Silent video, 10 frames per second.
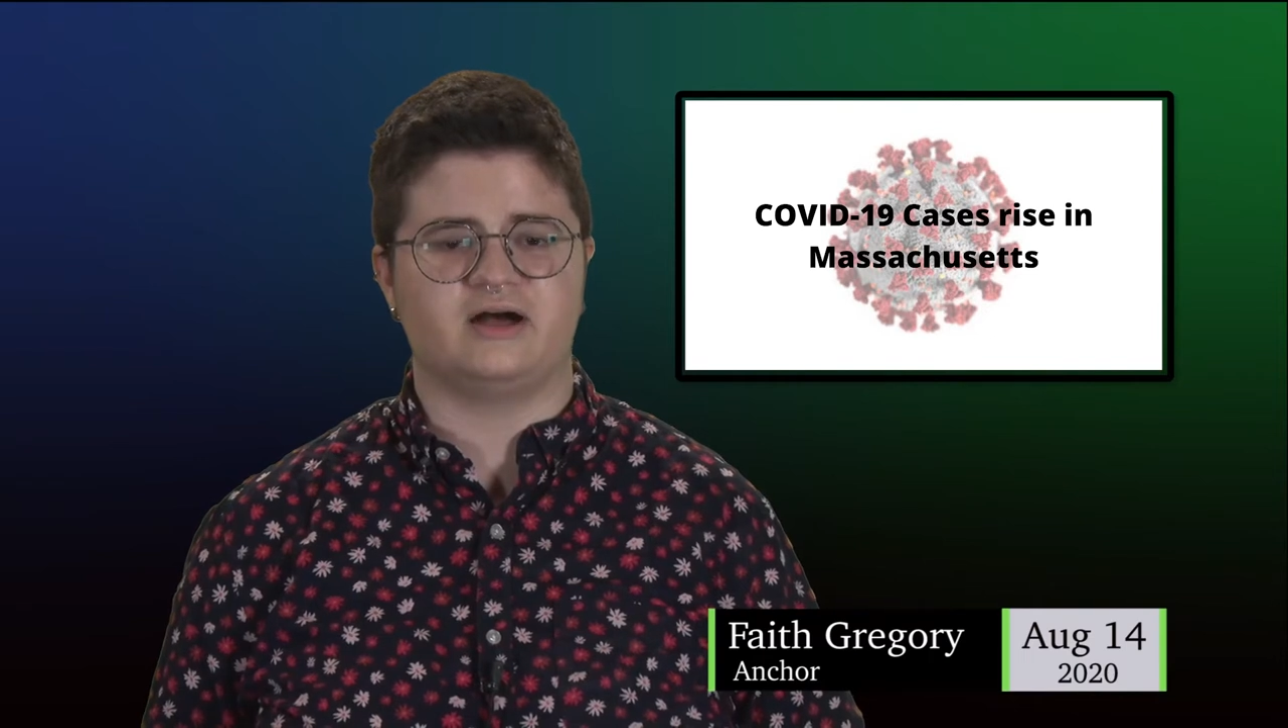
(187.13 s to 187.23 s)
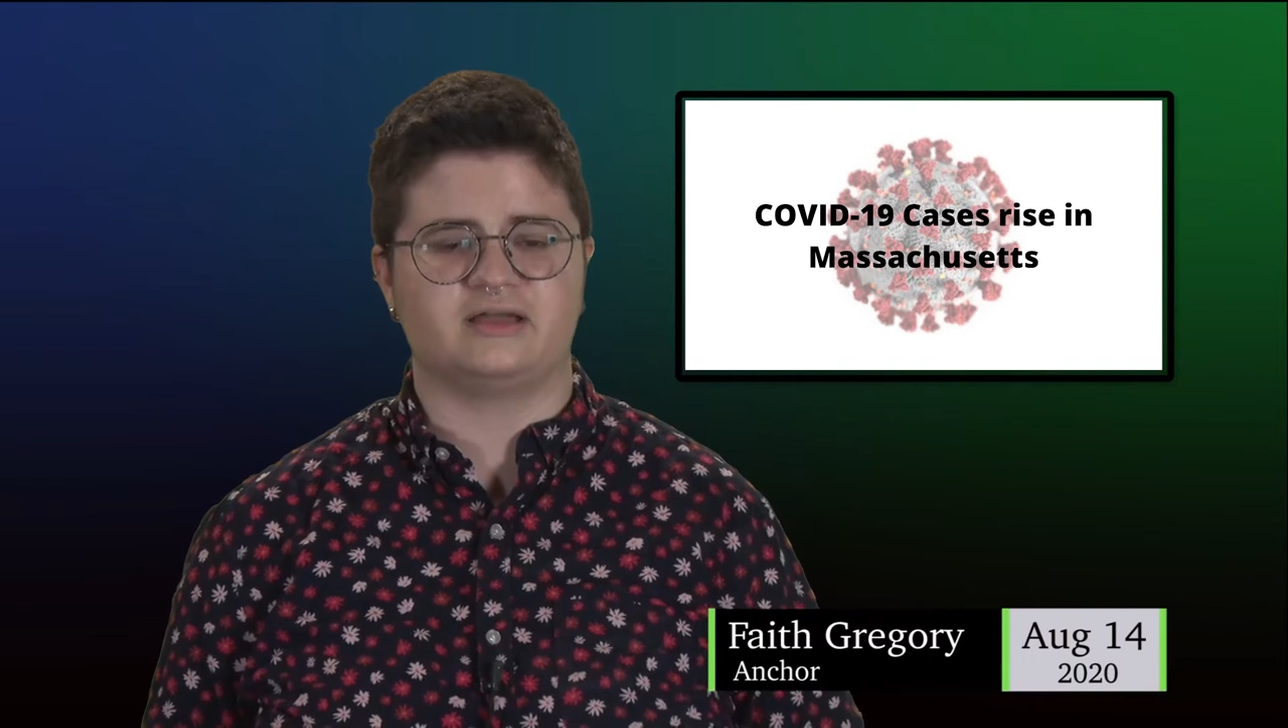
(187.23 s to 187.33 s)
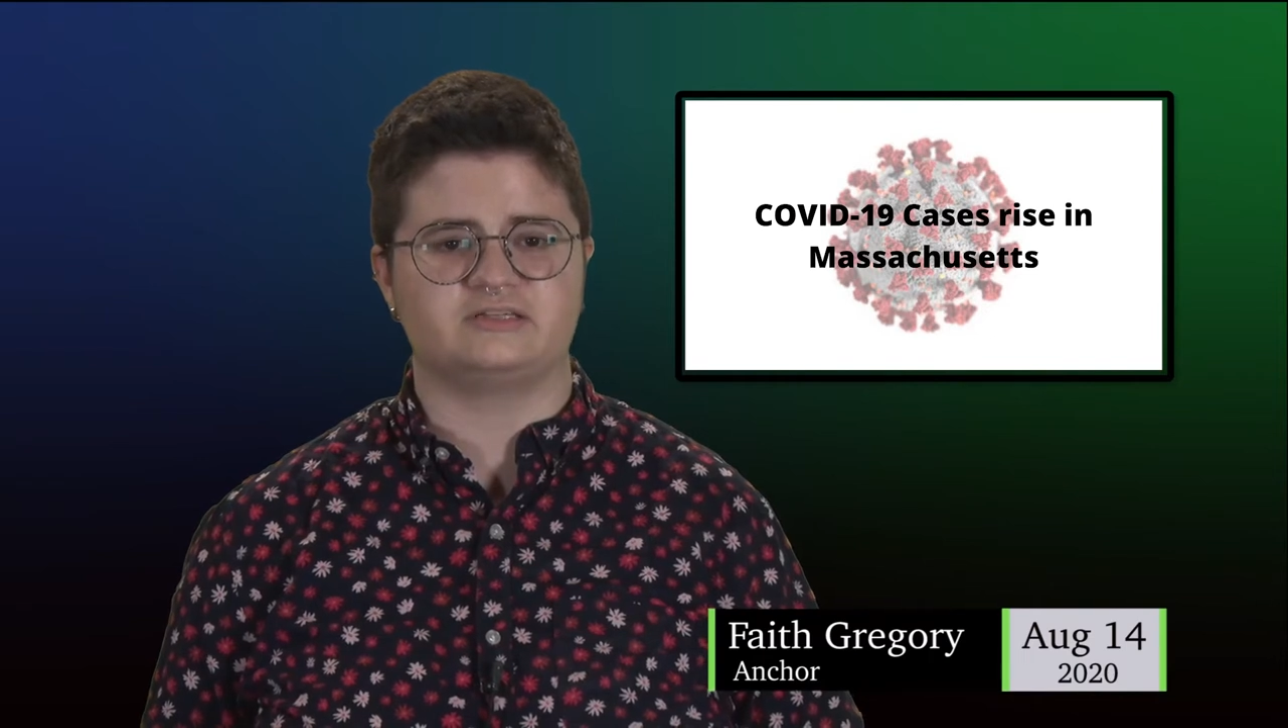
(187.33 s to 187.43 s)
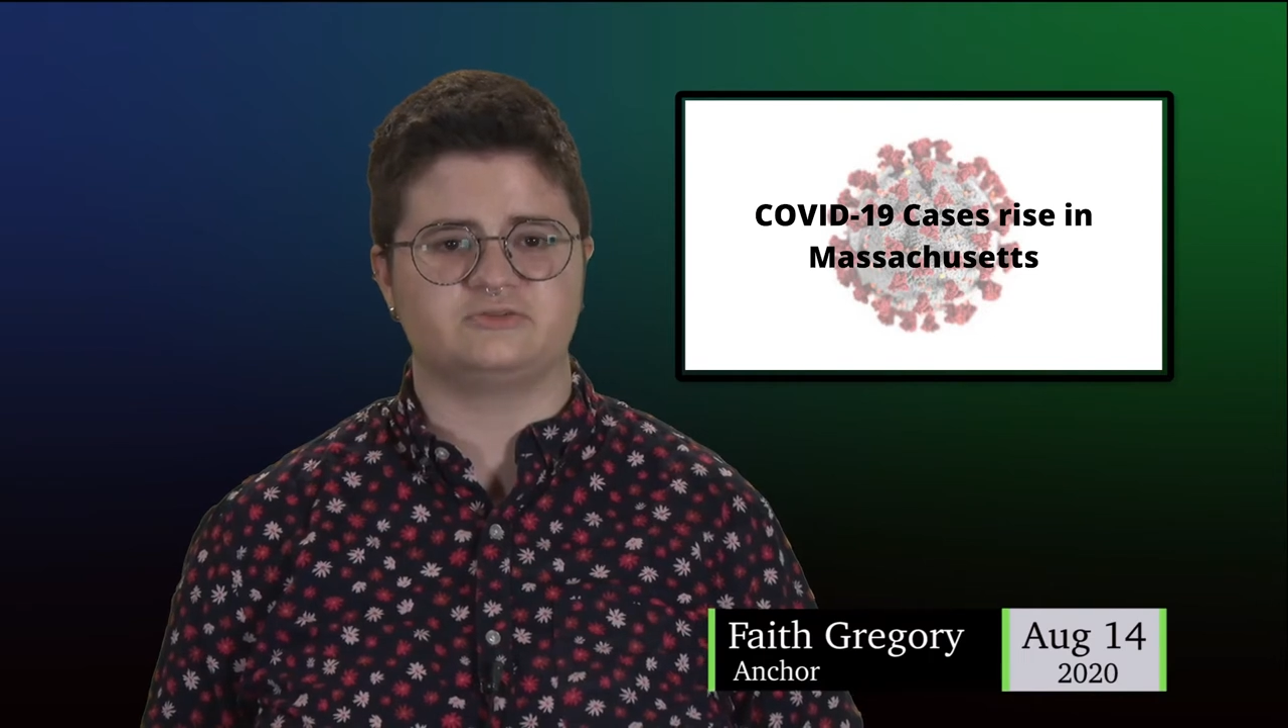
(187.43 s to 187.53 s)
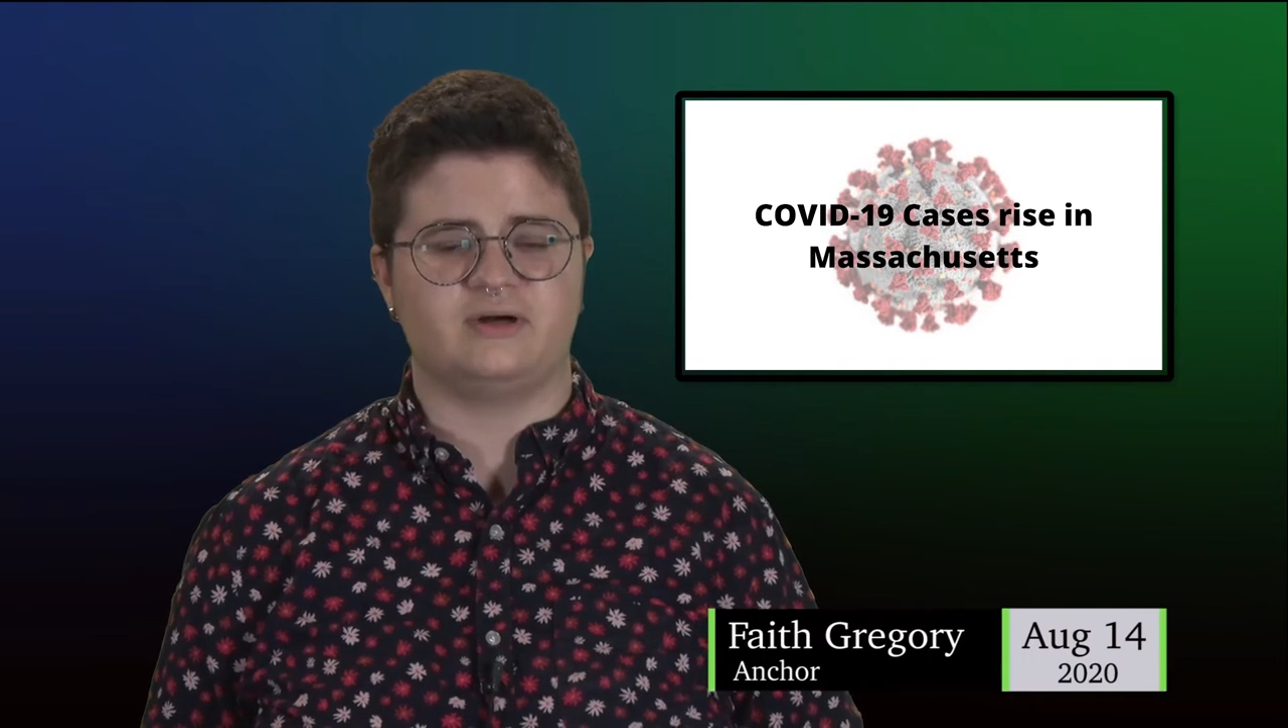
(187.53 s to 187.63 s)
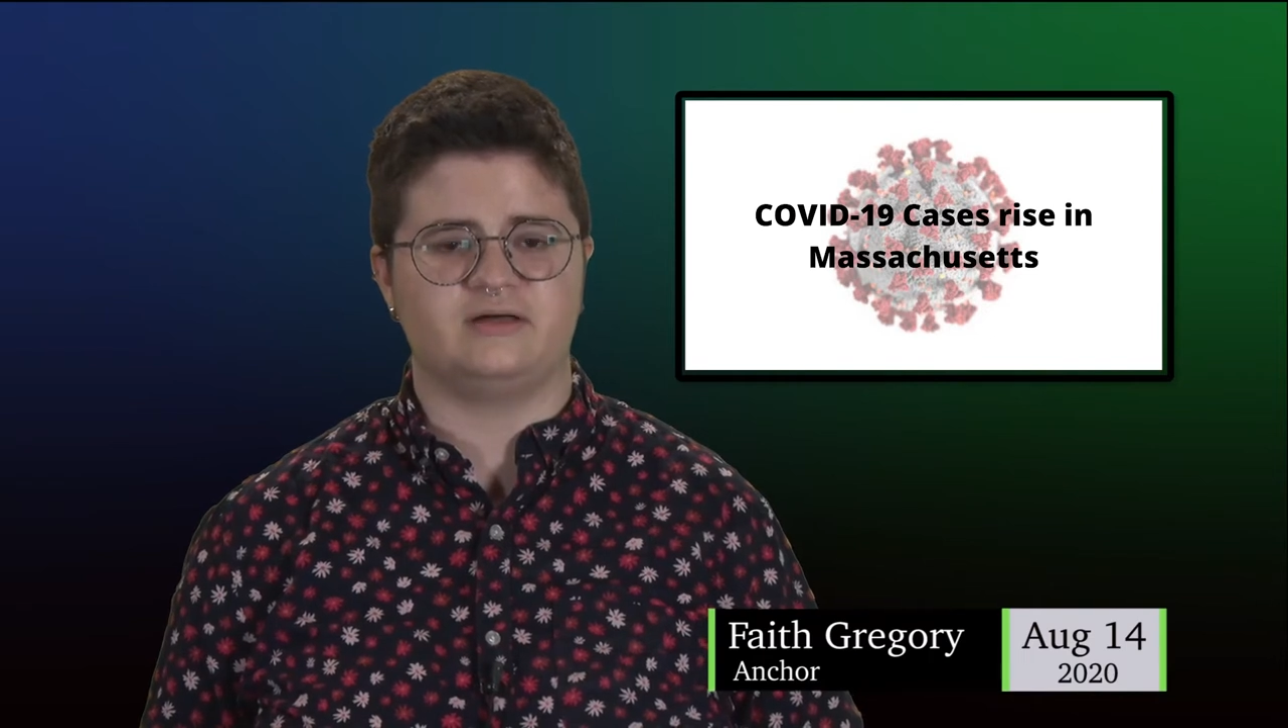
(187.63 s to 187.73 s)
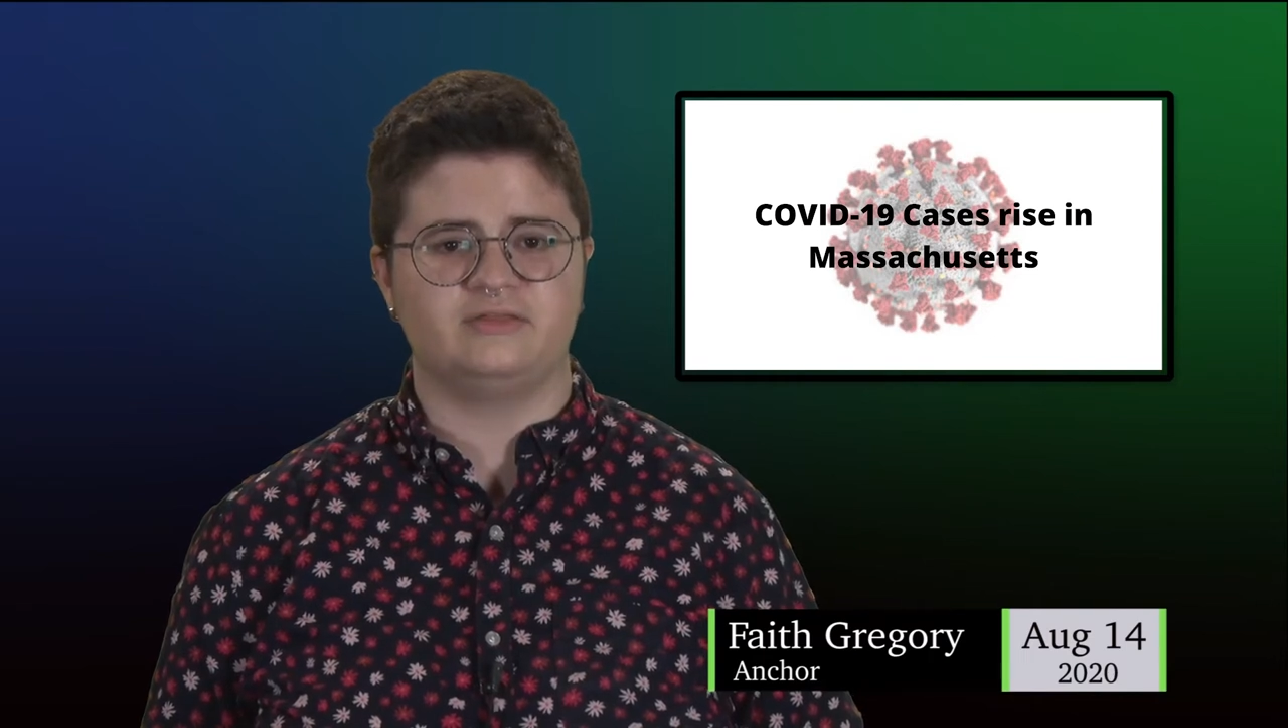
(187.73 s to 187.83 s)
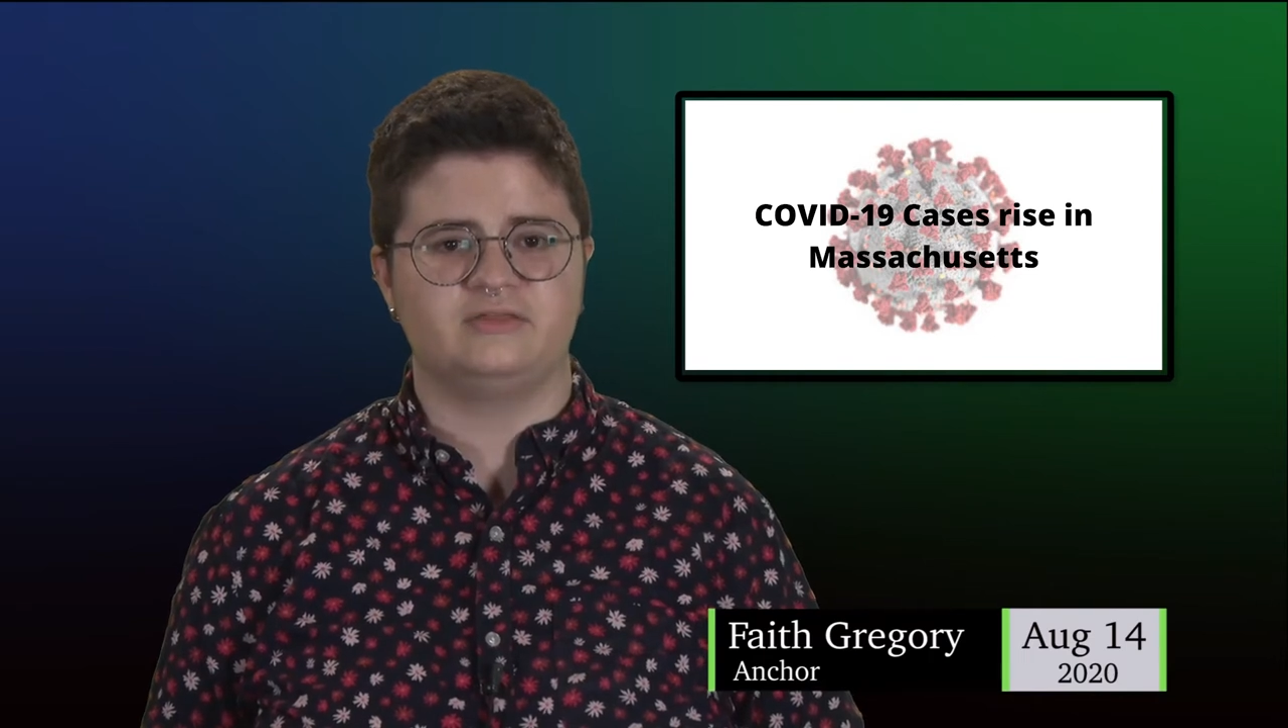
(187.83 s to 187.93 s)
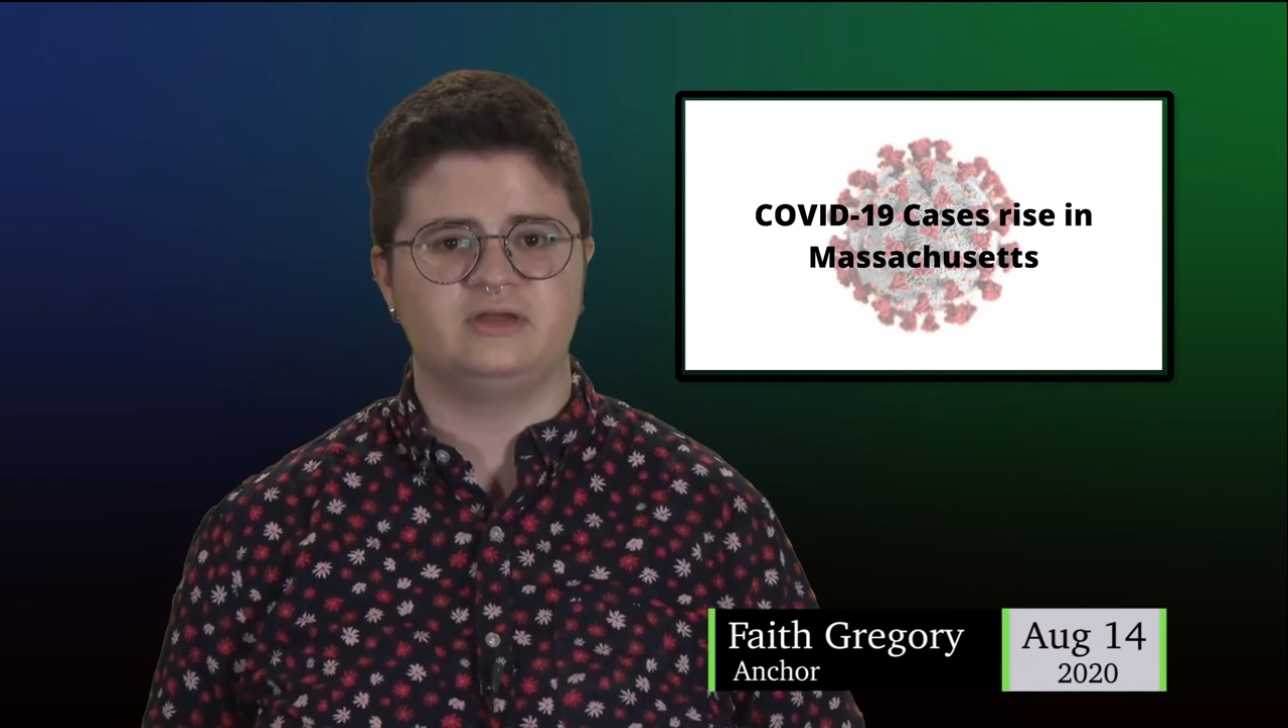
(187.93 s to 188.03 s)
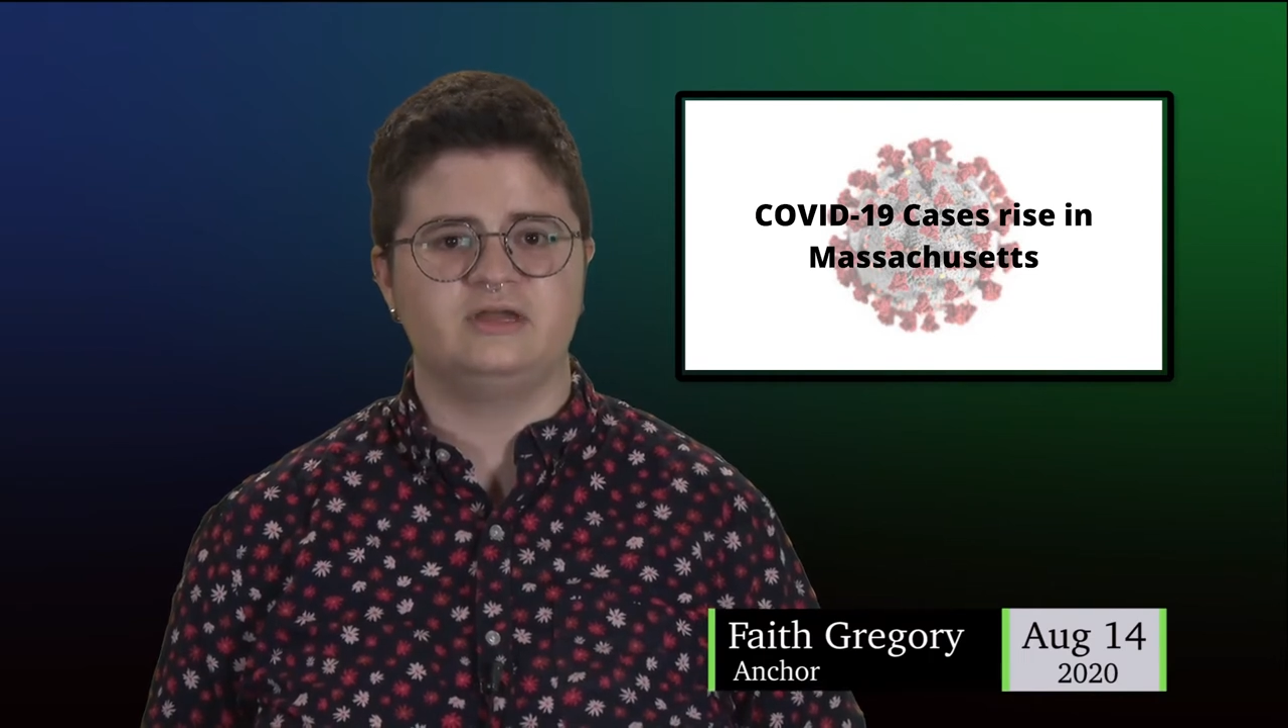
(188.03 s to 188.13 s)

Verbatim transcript: August 12th,